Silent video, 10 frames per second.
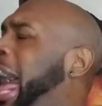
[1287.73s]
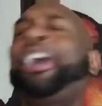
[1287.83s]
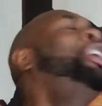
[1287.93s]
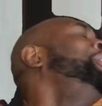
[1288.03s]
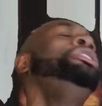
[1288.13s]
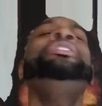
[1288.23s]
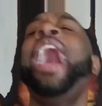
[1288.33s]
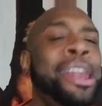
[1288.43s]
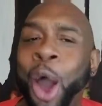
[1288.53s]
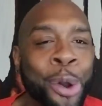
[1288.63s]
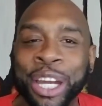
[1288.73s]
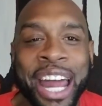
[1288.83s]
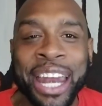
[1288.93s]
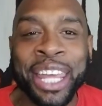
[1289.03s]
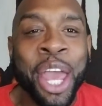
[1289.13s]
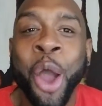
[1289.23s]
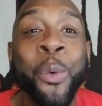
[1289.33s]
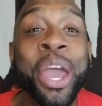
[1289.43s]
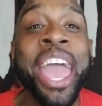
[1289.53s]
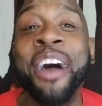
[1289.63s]
I could not hold it, honey.
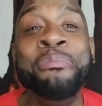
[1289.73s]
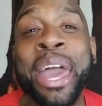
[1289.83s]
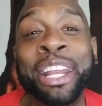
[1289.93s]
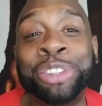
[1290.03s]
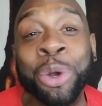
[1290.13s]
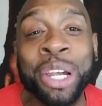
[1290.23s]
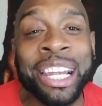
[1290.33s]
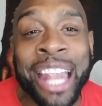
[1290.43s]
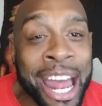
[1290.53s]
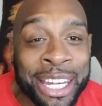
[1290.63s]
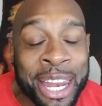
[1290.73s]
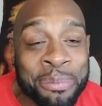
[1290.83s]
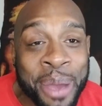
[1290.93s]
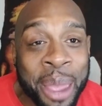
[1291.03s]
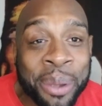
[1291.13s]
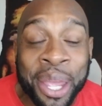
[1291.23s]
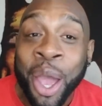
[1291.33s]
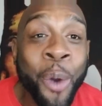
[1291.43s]
We have made it to London, baby.